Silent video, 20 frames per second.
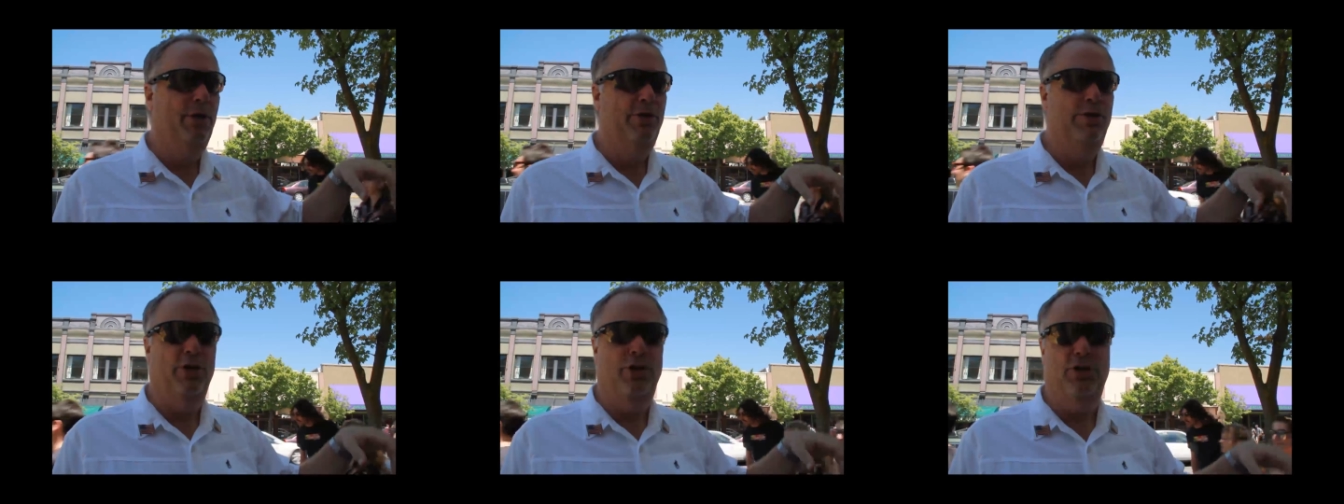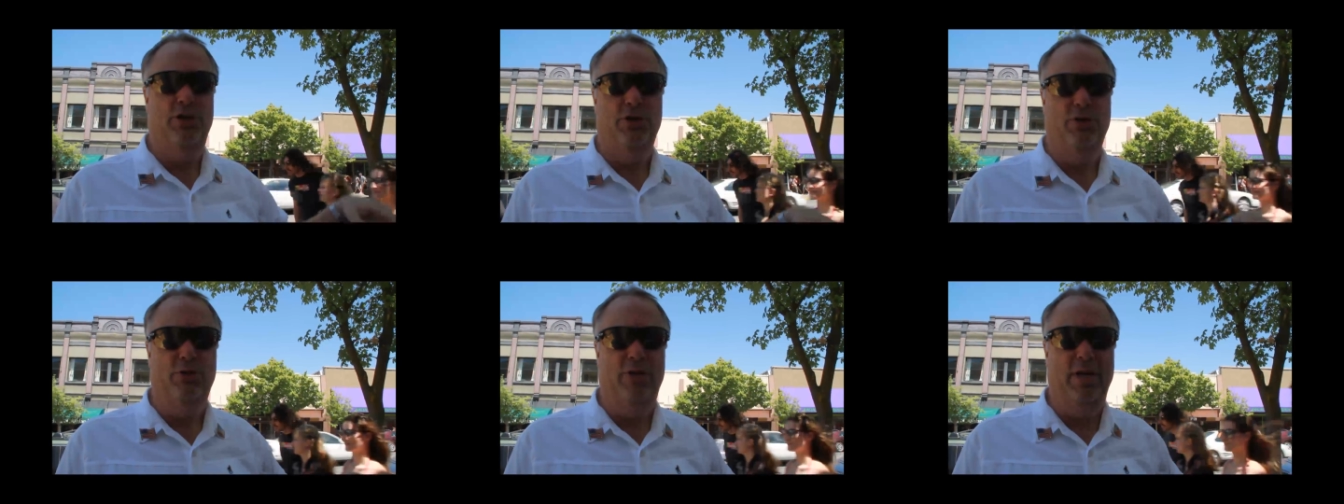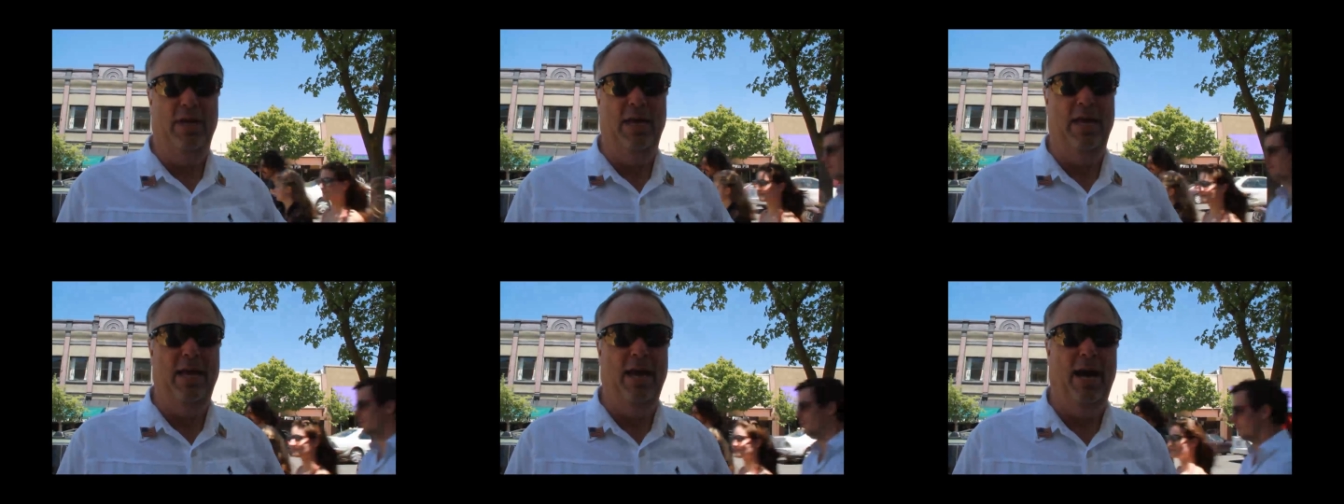to do
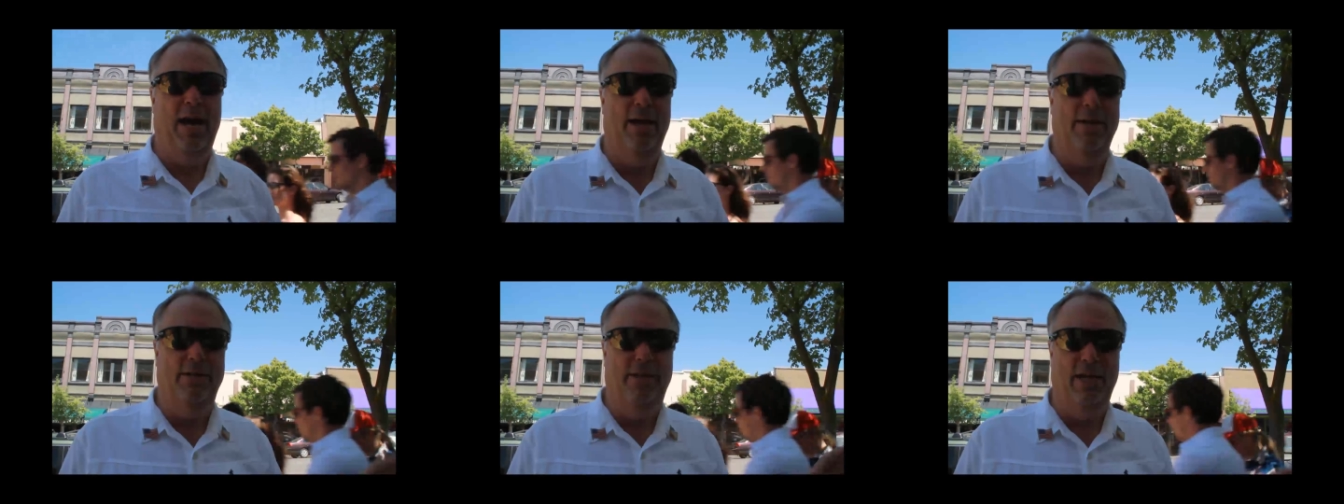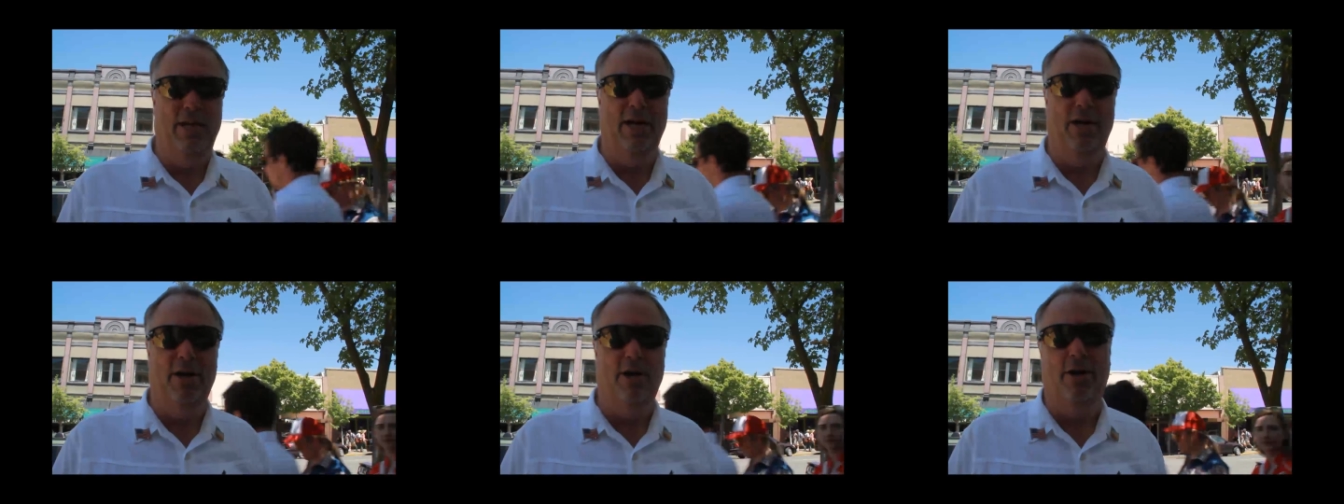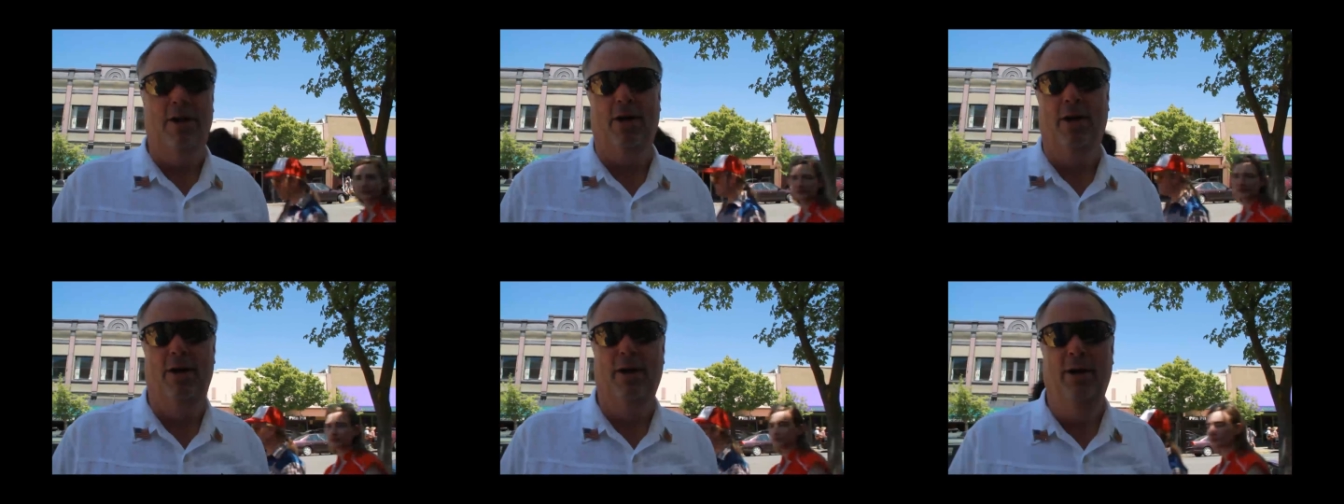the uh,
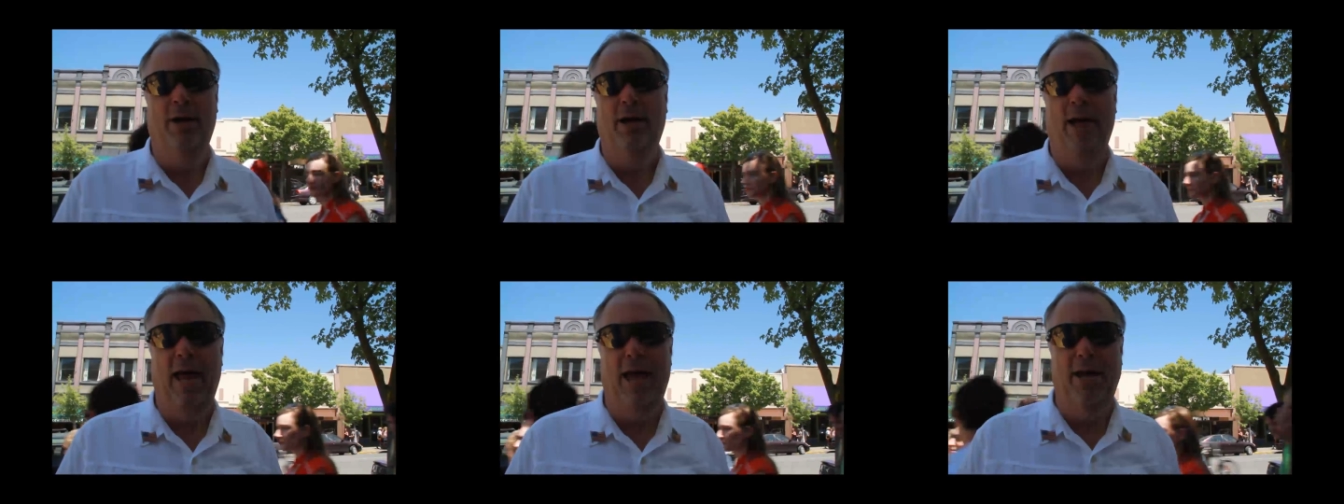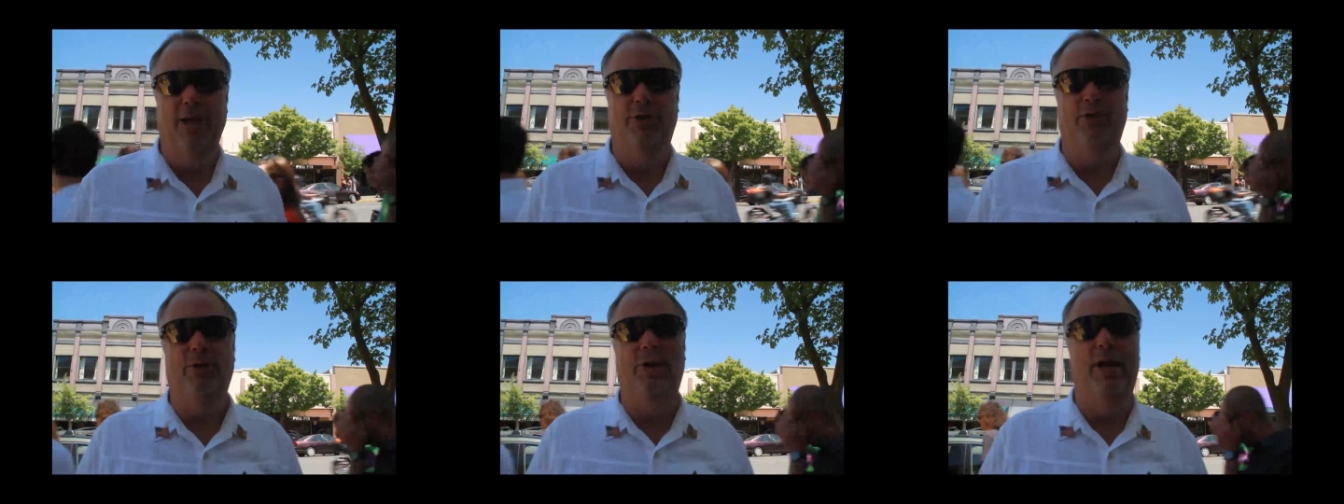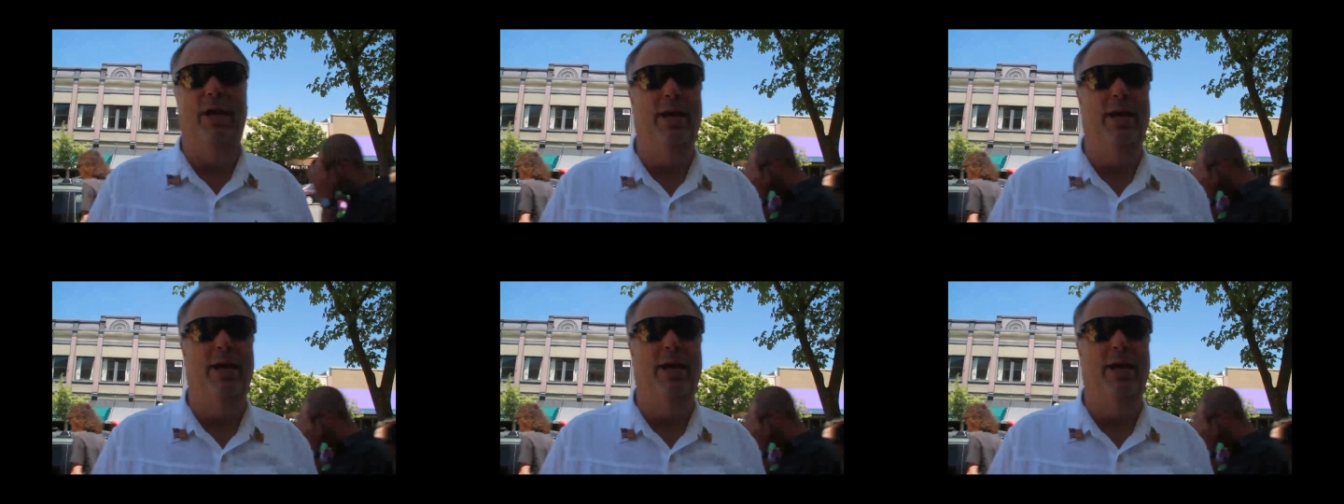deer entry.